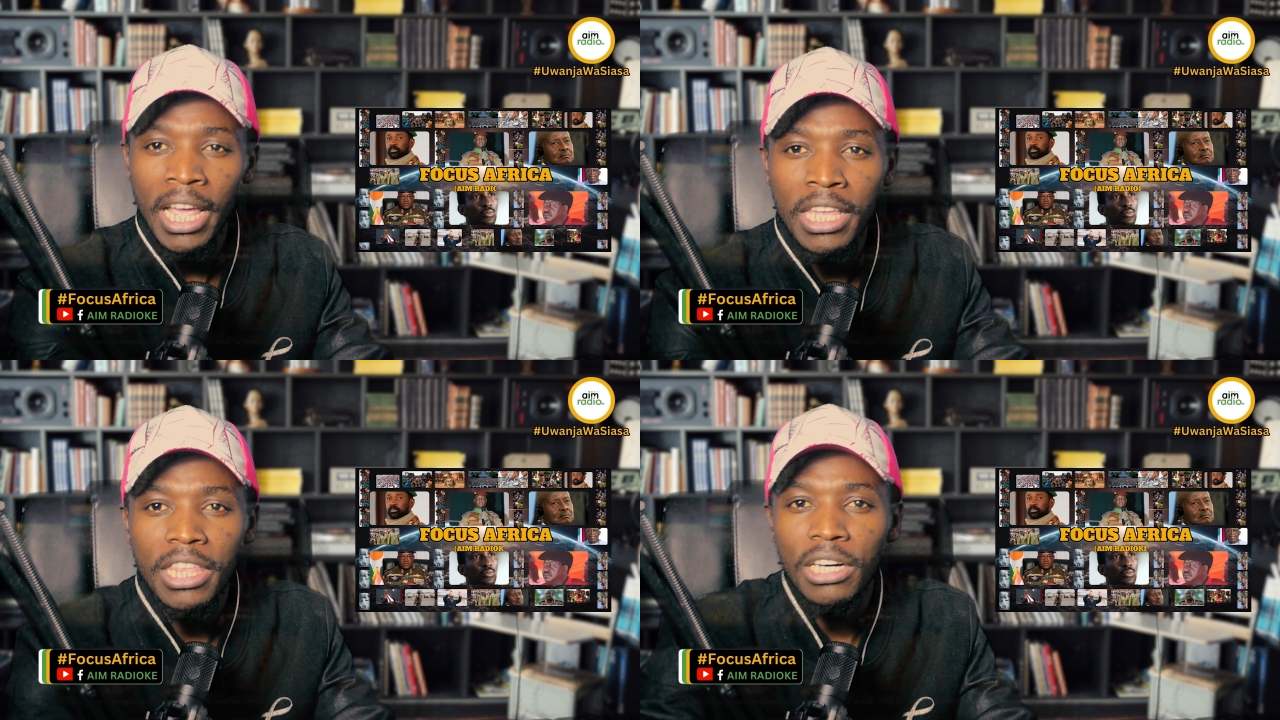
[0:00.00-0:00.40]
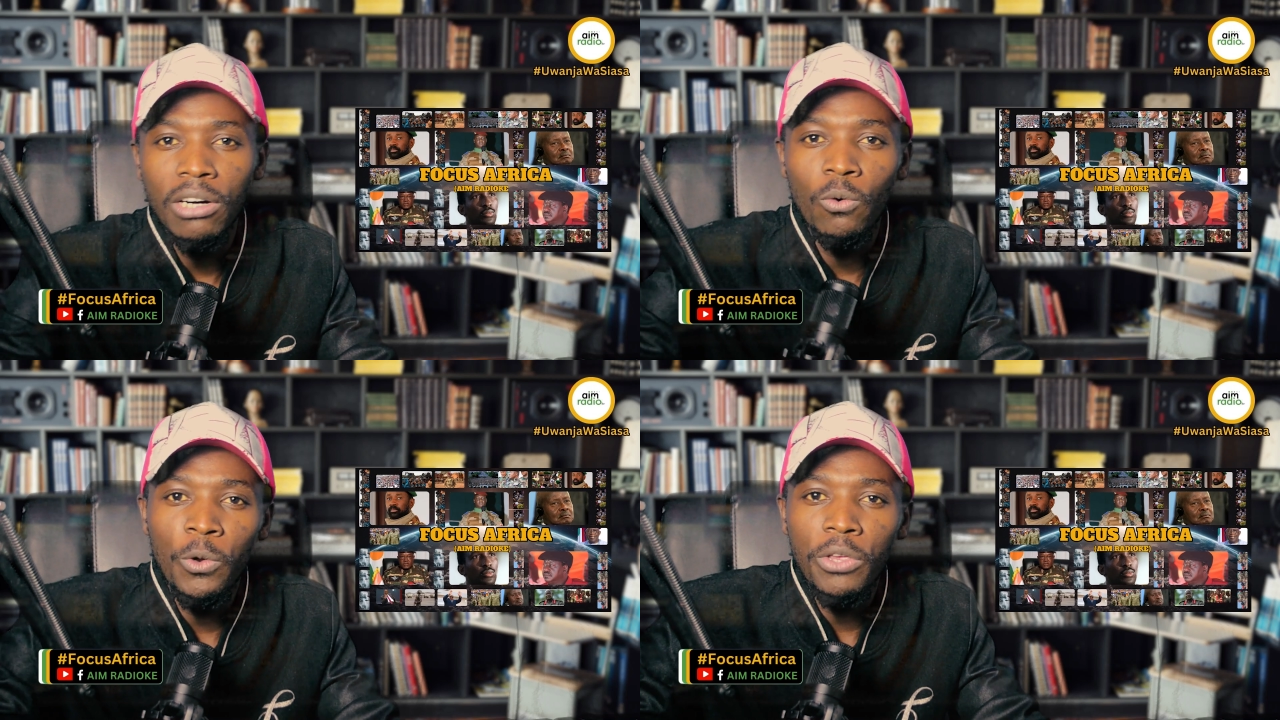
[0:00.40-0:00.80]

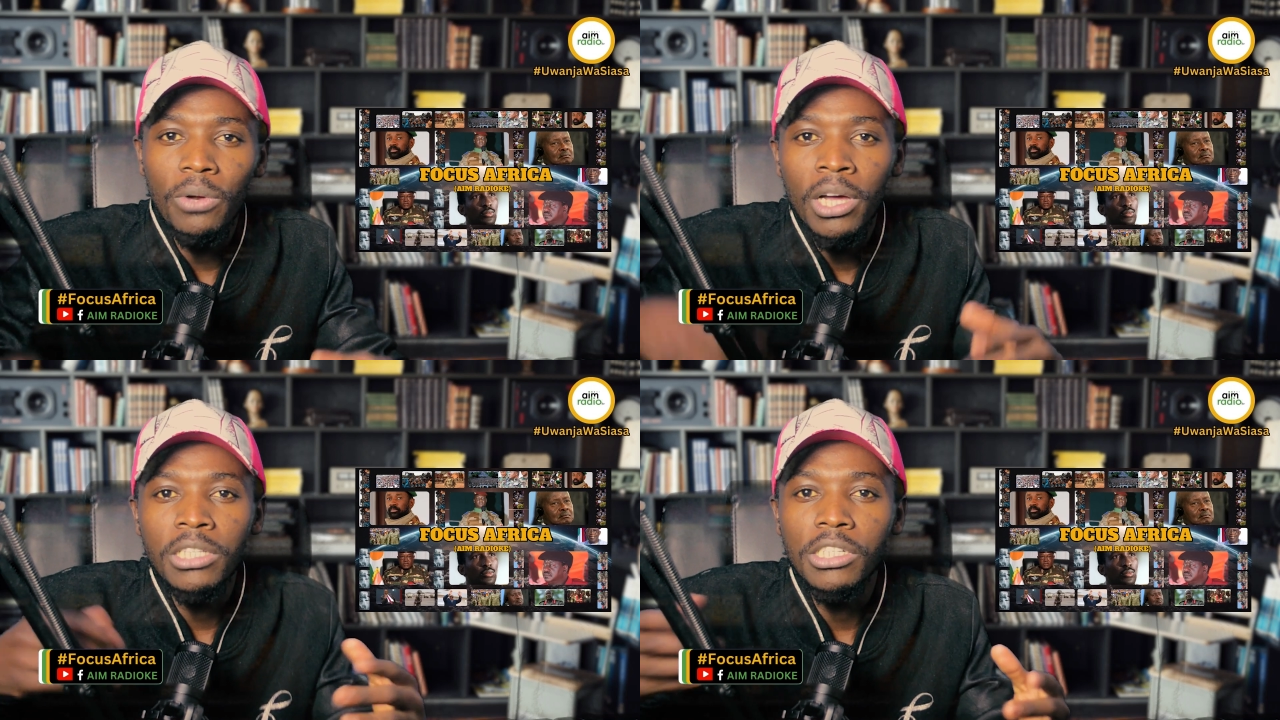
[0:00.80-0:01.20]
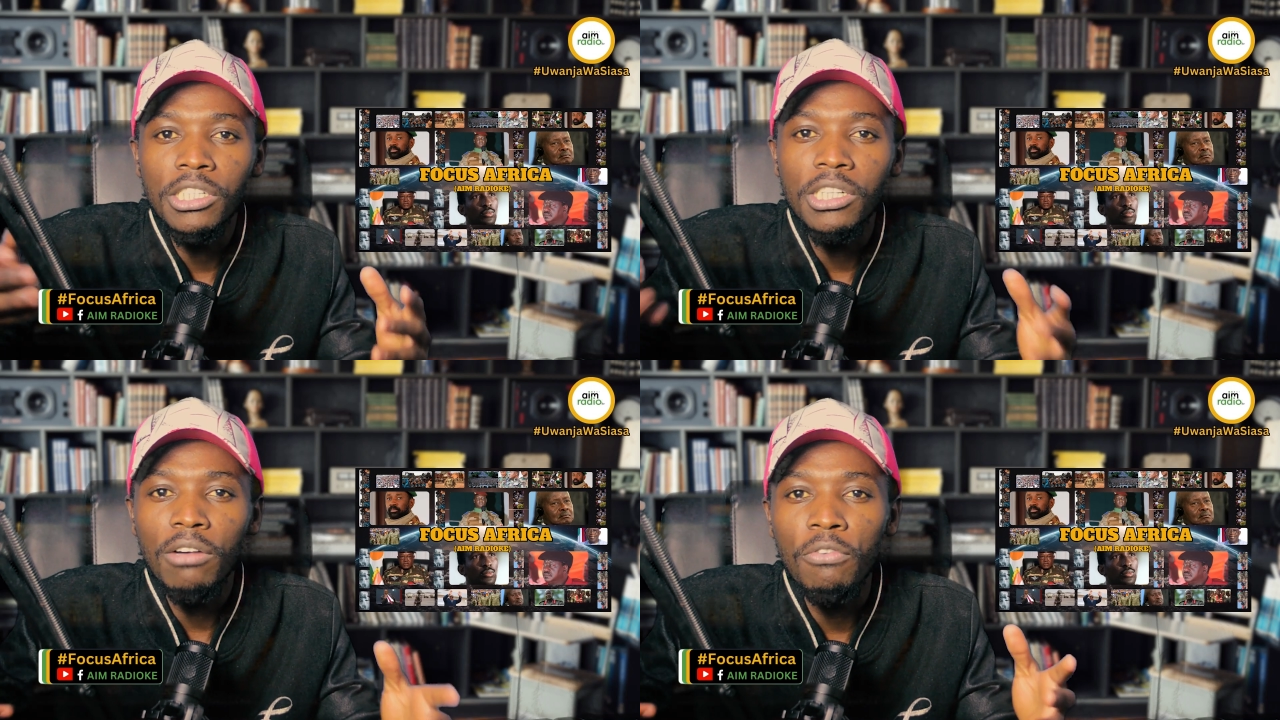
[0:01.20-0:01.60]
either we unite
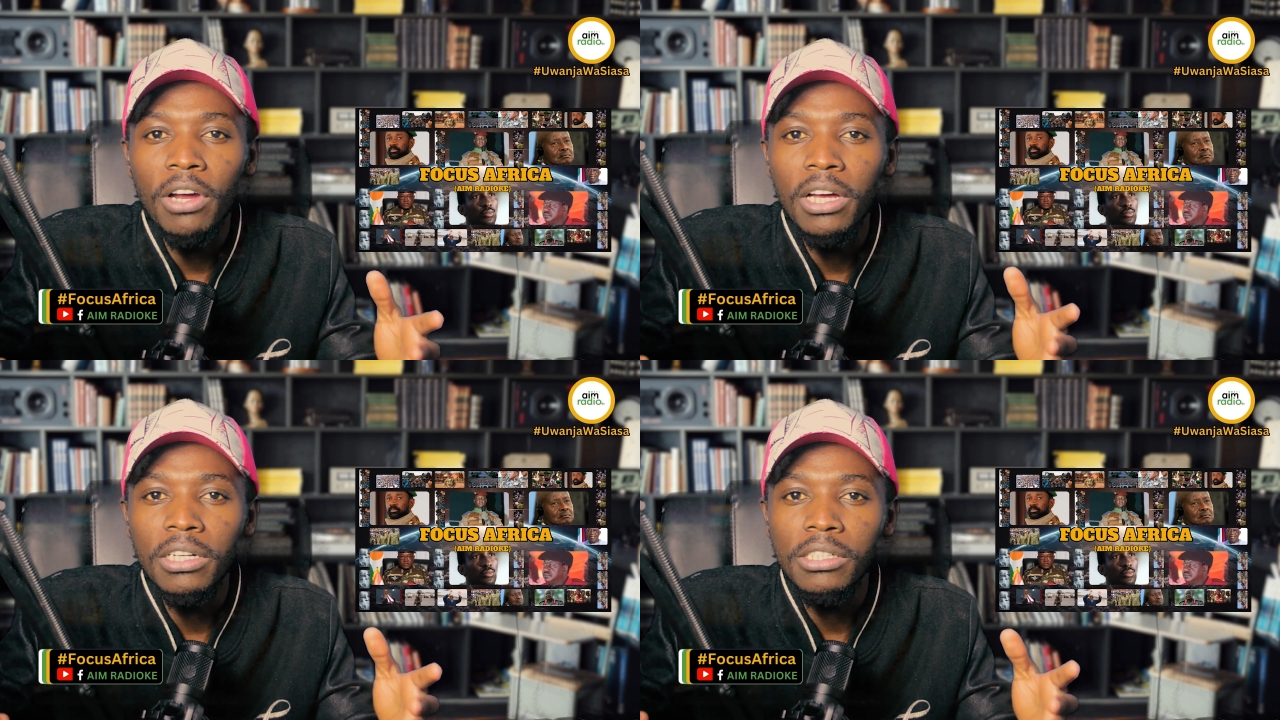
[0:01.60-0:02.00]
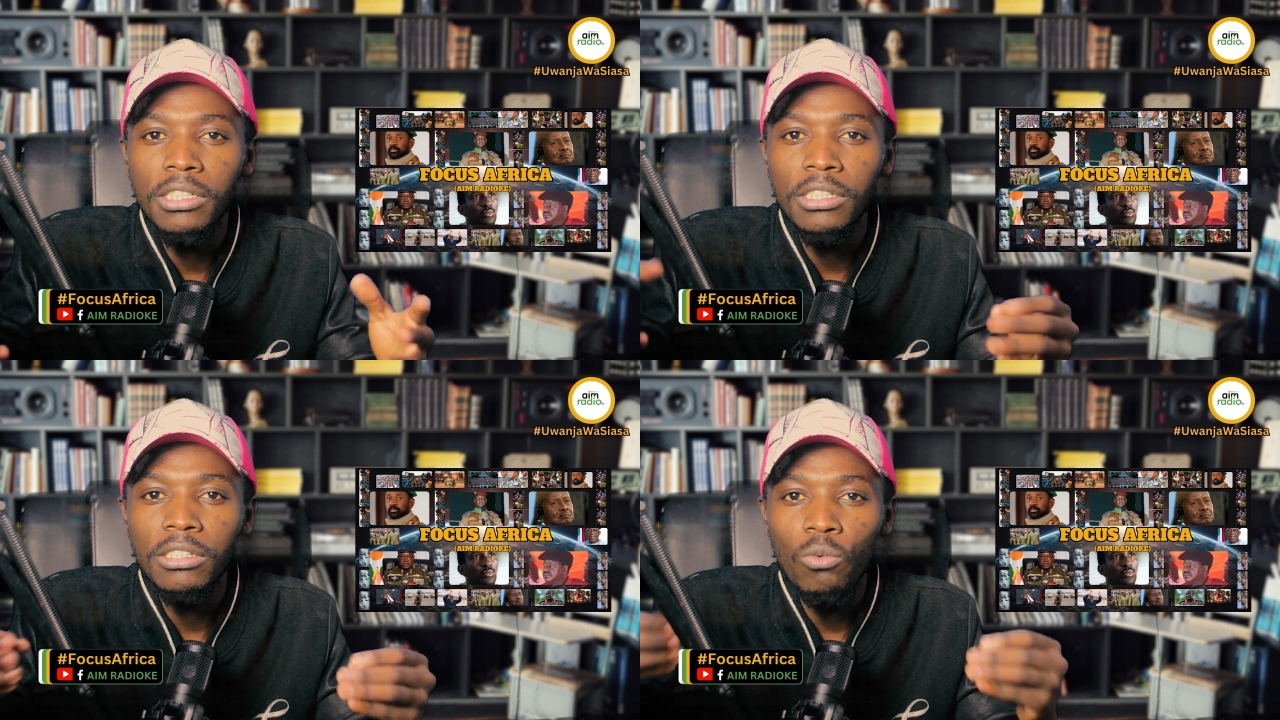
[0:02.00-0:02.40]
as
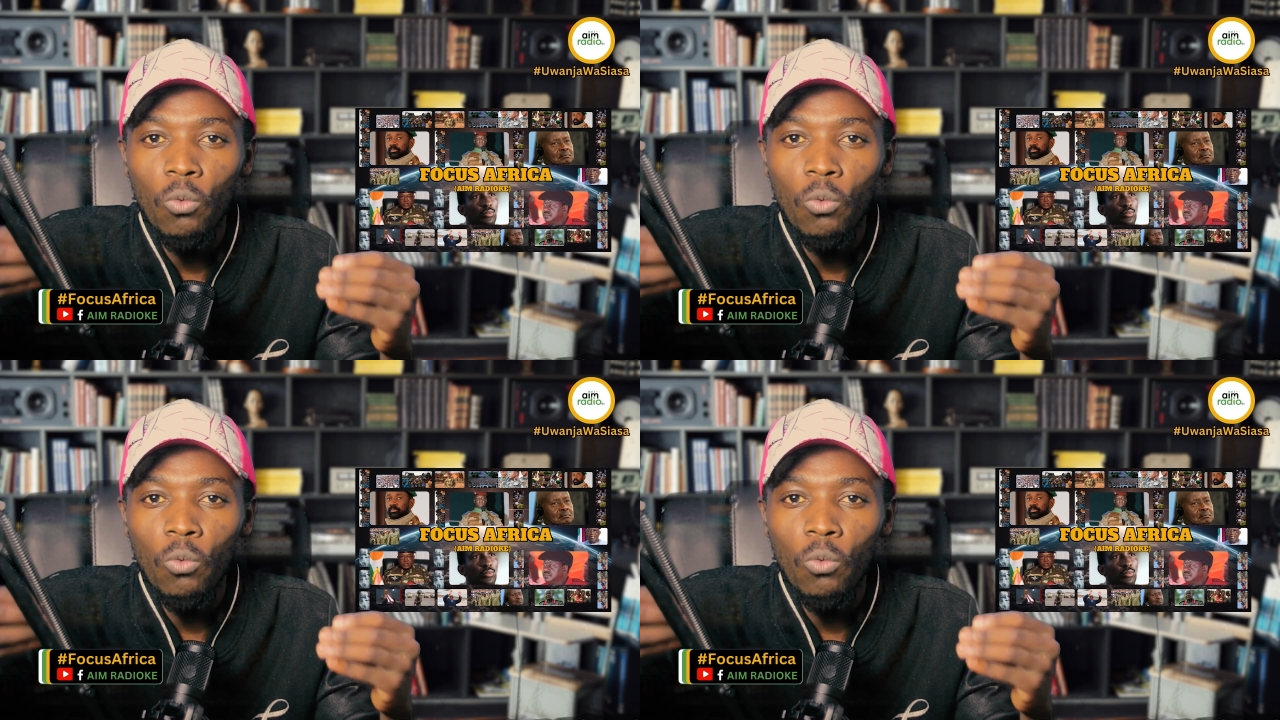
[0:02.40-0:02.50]
Africans,